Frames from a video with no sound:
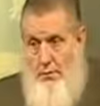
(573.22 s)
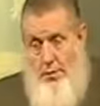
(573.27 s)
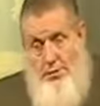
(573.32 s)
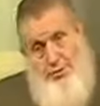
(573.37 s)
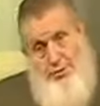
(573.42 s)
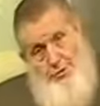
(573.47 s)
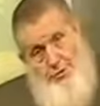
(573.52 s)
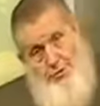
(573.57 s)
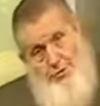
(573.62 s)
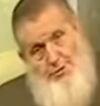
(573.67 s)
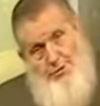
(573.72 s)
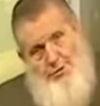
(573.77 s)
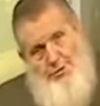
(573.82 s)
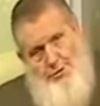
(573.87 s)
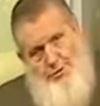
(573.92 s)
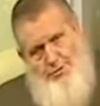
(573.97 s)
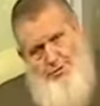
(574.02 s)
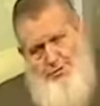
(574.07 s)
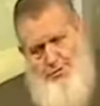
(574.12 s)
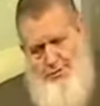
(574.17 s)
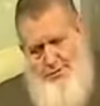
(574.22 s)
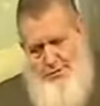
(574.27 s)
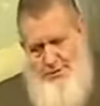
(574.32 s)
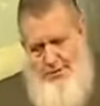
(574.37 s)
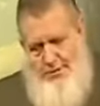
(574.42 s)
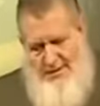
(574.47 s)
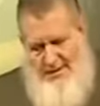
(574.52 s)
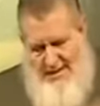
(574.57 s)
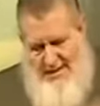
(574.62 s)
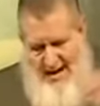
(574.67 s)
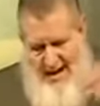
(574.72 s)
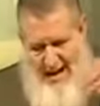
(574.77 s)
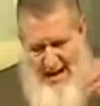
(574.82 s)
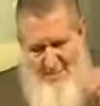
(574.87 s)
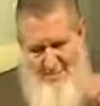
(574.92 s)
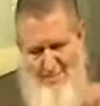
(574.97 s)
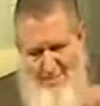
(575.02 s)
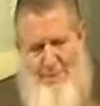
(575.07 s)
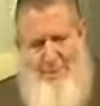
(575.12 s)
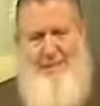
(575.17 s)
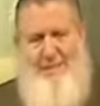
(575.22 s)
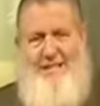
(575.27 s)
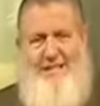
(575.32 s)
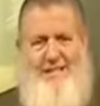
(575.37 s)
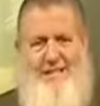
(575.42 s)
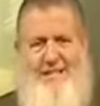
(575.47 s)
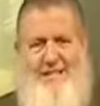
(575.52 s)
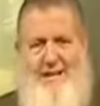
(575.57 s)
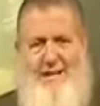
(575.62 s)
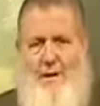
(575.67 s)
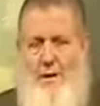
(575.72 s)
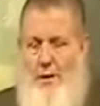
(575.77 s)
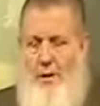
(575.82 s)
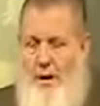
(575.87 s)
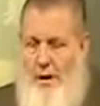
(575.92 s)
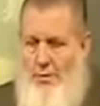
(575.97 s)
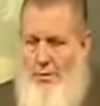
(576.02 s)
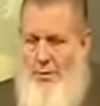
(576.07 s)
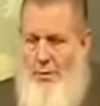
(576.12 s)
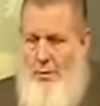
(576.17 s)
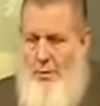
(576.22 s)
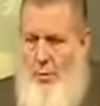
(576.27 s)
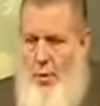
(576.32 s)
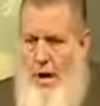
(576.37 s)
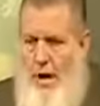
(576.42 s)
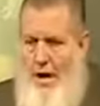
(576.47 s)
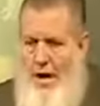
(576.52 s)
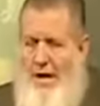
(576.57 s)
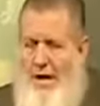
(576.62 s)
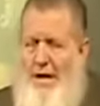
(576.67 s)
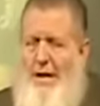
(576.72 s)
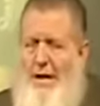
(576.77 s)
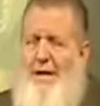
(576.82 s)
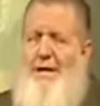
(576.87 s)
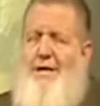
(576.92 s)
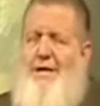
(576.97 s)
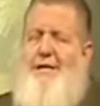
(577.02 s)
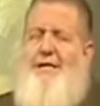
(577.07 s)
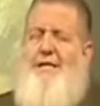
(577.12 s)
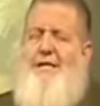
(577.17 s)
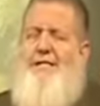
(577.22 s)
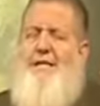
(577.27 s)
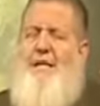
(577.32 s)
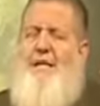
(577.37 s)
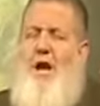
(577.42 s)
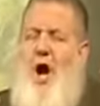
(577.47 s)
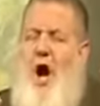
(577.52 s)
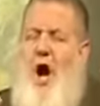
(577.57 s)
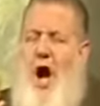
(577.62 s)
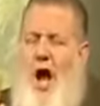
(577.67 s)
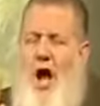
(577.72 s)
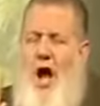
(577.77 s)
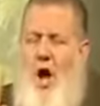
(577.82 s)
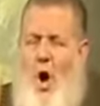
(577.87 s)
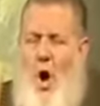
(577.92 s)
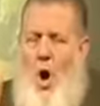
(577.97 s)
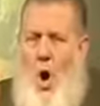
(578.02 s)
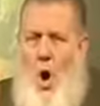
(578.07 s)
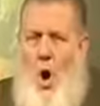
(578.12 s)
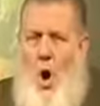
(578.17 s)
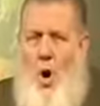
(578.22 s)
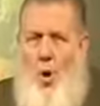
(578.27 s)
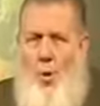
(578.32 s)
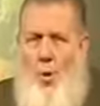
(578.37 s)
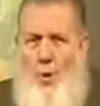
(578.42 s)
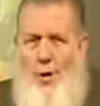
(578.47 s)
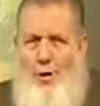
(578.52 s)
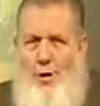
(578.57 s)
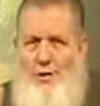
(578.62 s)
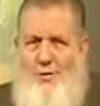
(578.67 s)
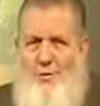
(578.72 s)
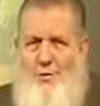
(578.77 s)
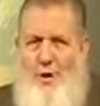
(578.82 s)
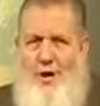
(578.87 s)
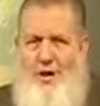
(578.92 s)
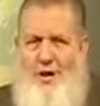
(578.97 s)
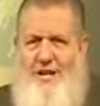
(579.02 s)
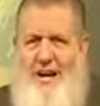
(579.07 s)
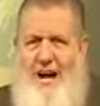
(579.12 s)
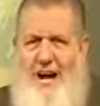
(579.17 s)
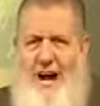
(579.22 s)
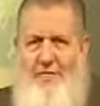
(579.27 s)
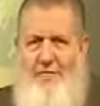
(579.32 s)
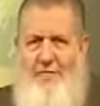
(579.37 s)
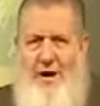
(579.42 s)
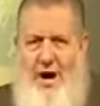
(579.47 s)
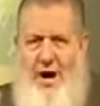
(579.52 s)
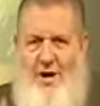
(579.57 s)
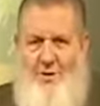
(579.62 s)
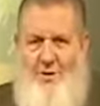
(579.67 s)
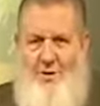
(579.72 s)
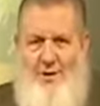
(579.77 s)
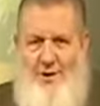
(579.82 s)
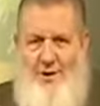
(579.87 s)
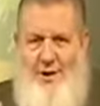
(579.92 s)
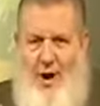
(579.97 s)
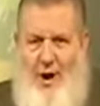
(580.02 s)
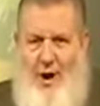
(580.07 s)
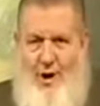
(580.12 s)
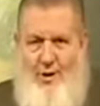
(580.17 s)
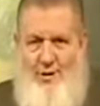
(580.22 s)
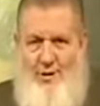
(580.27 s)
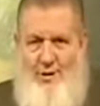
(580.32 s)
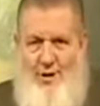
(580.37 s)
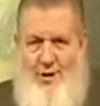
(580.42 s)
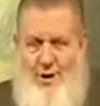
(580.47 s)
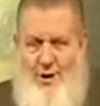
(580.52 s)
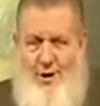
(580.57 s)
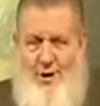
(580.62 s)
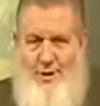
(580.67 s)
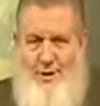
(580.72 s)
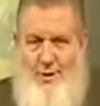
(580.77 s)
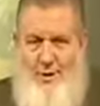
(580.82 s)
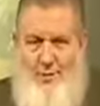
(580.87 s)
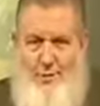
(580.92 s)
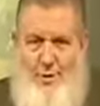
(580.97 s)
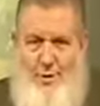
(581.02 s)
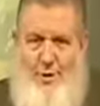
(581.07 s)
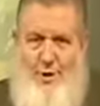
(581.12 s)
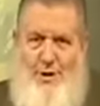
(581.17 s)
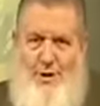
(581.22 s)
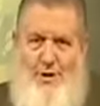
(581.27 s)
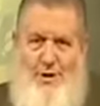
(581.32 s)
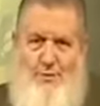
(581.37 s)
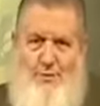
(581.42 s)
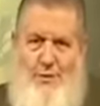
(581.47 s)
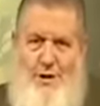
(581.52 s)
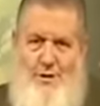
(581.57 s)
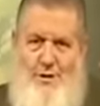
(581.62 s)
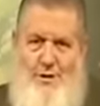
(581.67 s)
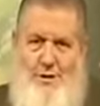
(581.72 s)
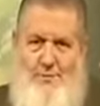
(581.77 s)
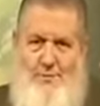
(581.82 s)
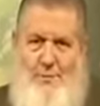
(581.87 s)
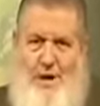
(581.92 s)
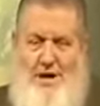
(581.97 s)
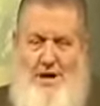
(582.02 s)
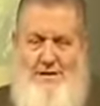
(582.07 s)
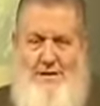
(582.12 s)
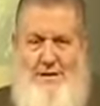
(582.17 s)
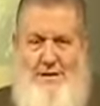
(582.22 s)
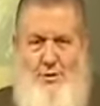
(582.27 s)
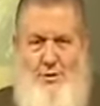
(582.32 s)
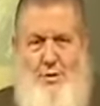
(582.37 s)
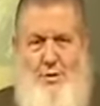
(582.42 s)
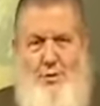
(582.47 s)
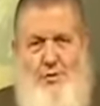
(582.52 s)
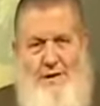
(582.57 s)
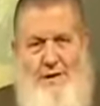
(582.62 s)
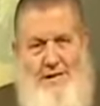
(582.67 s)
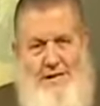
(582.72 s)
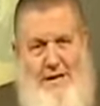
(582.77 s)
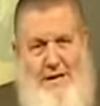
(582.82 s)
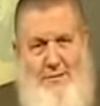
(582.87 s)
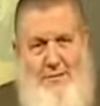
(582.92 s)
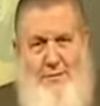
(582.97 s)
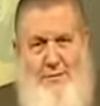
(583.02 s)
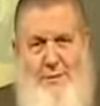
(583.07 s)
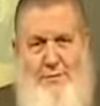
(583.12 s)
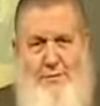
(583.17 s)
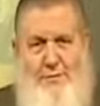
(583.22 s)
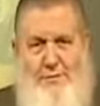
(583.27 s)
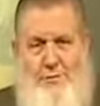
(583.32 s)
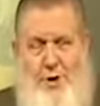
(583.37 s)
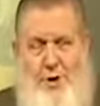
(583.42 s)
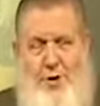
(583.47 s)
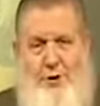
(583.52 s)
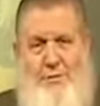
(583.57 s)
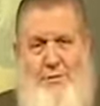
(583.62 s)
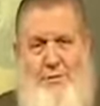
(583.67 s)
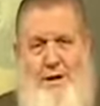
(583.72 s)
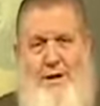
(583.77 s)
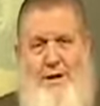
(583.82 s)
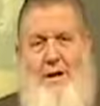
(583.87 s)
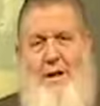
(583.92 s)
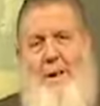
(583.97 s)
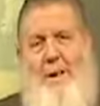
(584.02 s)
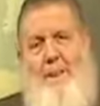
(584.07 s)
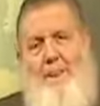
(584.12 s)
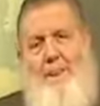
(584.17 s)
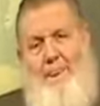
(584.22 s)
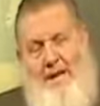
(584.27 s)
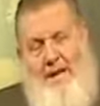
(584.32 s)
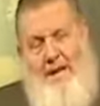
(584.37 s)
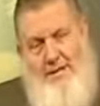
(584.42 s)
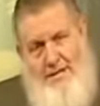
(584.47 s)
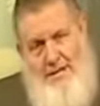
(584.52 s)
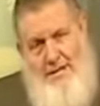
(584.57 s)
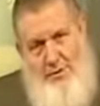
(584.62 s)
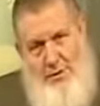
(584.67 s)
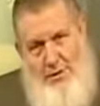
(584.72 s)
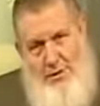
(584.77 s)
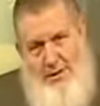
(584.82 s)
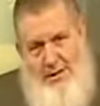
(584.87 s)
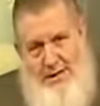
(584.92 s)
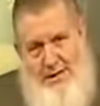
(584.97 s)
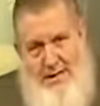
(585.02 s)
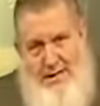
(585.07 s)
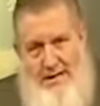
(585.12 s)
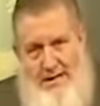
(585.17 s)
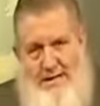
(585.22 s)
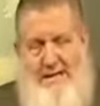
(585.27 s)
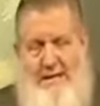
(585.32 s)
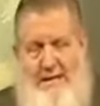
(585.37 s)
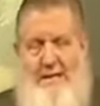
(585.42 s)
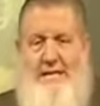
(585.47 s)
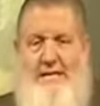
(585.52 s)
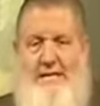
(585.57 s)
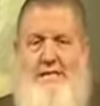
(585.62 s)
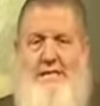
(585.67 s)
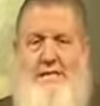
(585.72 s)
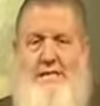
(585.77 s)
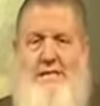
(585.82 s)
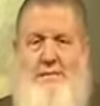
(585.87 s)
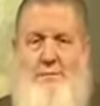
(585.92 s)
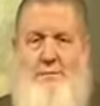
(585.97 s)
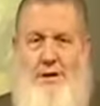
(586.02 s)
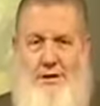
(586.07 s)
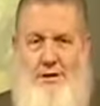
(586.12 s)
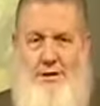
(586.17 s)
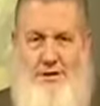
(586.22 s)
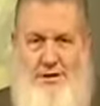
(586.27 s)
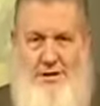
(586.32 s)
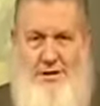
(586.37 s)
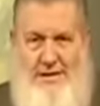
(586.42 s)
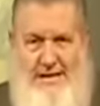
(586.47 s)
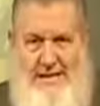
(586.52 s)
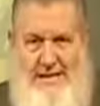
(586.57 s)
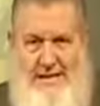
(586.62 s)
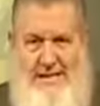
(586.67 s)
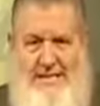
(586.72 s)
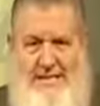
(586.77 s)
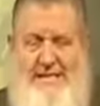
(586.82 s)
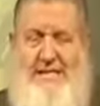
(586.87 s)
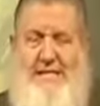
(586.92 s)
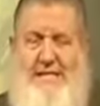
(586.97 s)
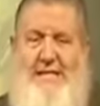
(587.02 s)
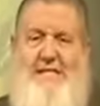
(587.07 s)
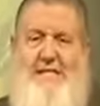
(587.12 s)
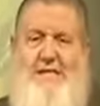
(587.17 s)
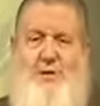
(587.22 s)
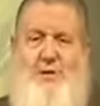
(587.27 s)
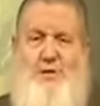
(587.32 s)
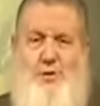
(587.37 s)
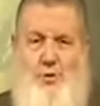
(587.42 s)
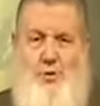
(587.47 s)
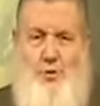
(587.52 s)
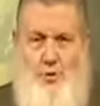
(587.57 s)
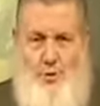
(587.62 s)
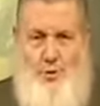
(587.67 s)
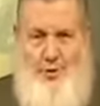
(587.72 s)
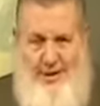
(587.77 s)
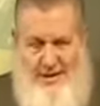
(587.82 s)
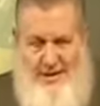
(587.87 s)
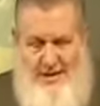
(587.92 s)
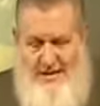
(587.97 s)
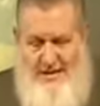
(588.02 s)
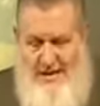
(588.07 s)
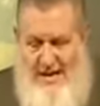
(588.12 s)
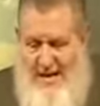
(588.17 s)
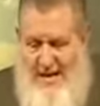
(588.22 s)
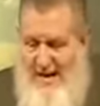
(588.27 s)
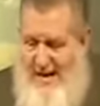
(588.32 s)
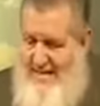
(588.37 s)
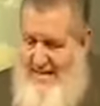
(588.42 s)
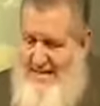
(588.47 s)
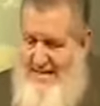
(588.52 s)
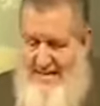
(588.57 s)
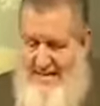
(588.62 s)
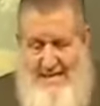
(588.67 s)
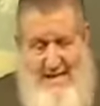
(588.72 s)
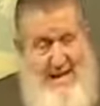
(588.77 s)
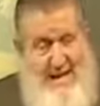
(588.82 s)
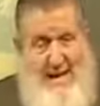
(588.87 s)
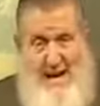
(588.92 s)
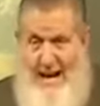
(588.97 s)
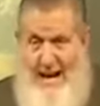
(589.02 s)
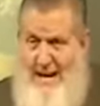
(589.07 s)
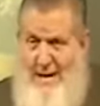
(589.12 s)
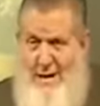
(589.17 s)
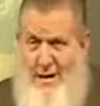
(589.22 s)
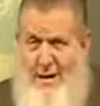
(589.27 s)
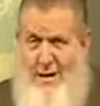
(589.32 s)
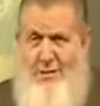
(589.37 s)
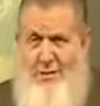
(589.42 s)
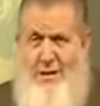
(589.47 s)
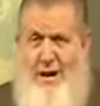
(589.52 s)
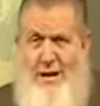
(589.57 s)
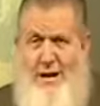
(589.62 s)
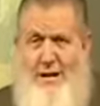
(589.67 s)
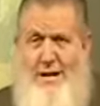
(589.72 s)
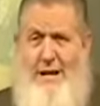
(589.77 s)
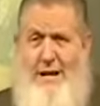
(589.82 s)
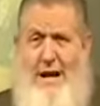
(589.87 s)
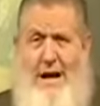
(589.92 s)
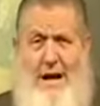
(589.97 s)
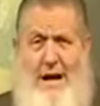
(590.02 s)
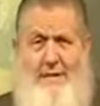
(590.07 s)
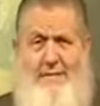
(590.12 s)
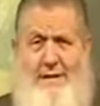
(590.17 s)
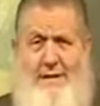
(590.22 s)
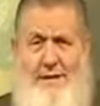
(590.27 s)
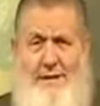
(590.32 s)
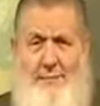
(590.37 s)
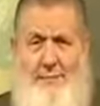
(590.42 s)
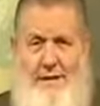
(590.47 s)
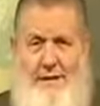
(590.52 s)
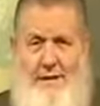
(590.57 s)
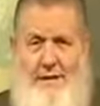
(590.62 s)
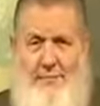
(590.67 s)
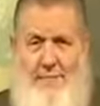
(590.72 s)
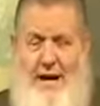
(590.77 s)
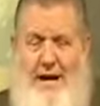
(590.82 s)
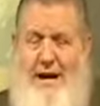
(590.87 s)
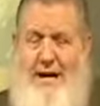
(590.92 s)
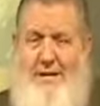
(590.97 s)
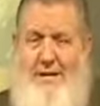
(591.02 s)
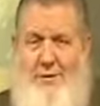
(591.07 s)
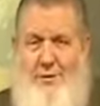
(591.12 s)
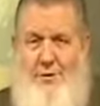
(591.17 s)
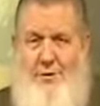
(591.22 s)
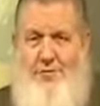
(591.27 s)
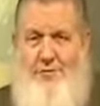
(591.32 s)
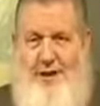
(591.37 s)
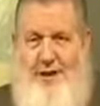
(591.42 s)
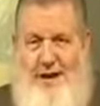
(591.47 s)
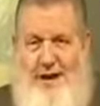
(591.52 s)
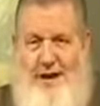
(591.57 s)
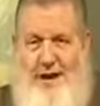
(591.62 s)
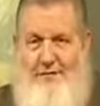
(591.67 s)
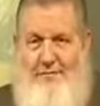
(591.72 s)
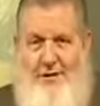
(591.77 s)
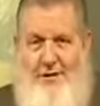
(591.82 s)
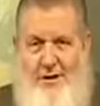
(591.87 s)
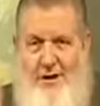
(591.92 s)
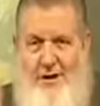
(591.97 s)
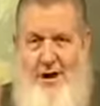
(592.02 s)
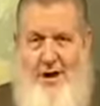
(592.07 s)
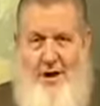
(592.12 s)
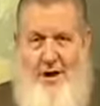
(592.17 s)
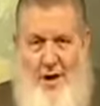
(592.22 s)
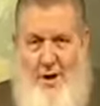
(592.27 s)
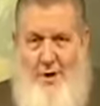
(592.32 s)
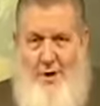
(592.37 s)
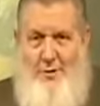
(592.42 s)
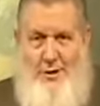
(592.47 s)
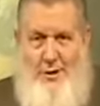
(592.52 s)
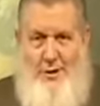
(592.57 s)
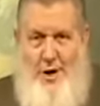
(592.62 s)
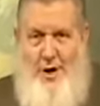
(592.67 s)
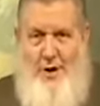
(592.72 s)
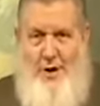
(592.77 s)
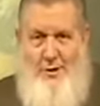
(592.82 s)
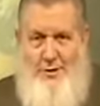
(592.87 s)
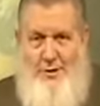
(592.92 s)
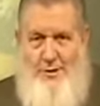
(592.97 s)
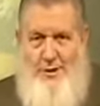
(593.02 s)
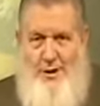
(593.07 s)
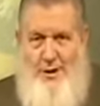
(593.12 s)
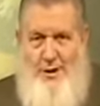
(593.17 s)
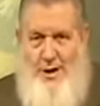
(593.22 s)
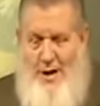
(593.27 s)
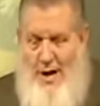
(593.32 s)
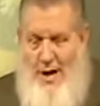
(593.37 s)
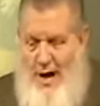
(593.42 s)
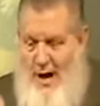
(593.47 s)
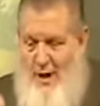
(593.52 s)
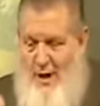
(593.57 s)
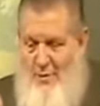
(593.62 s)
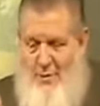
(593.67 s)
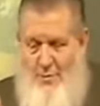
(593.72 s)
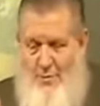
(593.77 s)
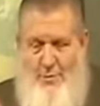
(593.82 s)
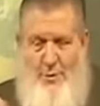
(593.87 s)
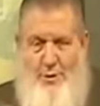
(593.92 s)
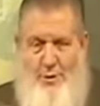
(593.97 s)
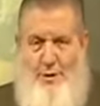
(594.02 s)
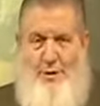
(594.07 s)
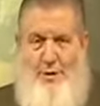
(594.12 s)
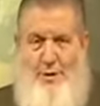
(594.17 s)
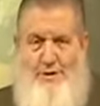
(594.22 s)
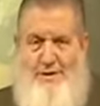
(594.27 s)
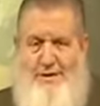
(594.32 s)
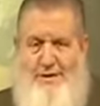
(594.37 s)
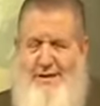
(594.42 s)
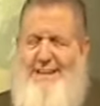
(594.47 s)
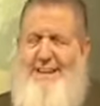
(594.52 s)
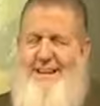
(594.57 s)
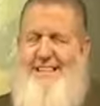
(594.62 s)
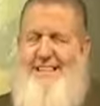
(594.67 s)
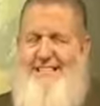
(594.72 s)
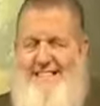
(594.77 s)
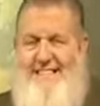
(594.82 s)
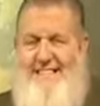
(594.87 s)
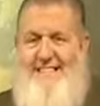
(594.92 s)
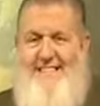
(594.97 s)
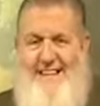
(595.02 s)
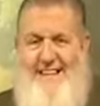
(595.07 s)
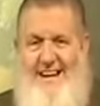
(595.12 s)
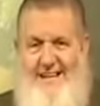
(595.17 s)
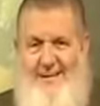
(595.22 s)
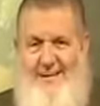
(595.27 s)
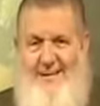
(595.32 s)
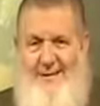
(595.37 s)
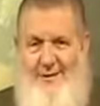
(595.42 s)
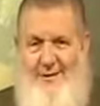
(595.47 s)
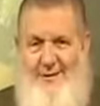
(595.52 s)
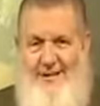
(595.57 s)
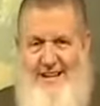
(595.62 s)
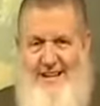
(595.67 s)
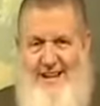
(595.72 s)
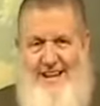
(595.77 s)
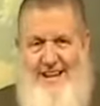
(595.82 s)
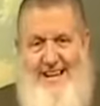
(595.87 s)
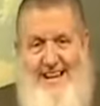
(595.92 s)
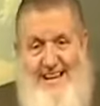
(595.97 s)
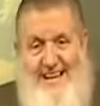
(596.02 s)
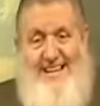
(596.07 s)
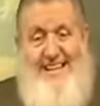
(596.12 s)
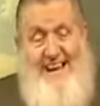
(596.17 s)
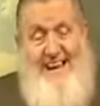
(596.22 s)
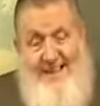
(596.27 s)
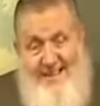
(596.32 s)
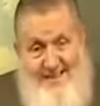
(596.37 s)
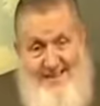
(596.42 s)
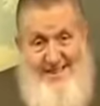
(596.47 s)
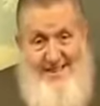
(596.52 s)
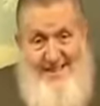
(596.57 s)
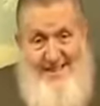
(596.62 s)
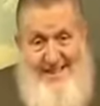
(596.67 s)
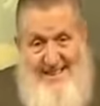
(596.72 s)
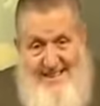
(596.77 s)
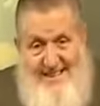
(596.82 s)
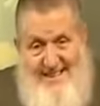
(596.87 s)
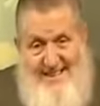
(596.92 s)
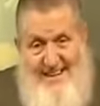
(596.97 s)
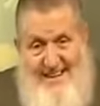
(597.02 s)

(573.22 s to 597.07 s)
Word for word: What'd you just do? She said, I put it in there. I said, why? She said, I always wanted to have a hundred dollars to put it in the masjid box because so many times people talked about things that we need, things that the masjid needs, things the school needs. She said, and I knew I didn't have any money, but I knew if I ever got a hundred dollars, I would put it in there, and I just got to do it. Isn't that good?